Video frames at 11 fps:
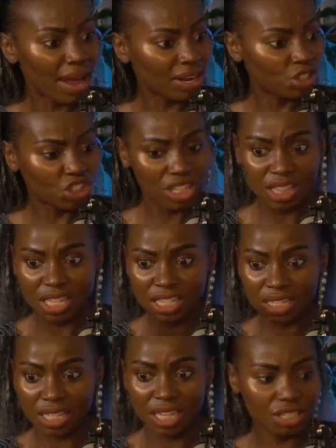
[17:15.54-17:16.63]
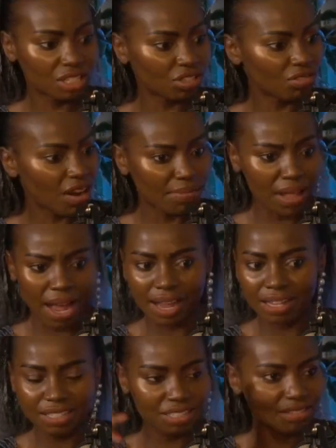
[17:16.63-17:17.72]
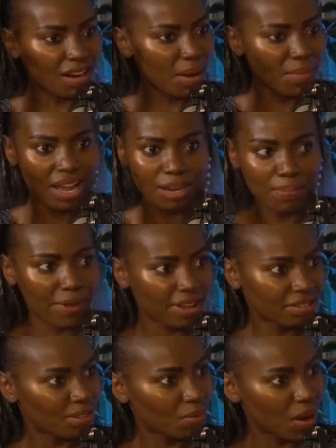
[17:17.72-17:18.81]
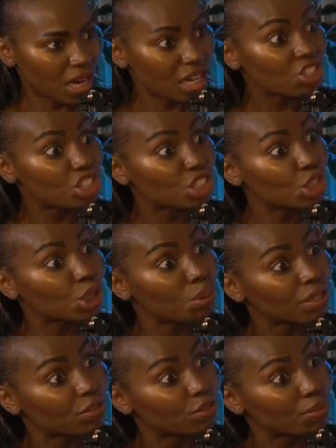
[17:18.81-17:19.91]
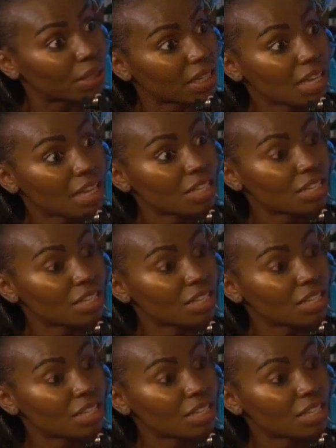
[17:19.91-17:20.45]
Managing this Instagram, that Instagram, and a personal one is just too much for me.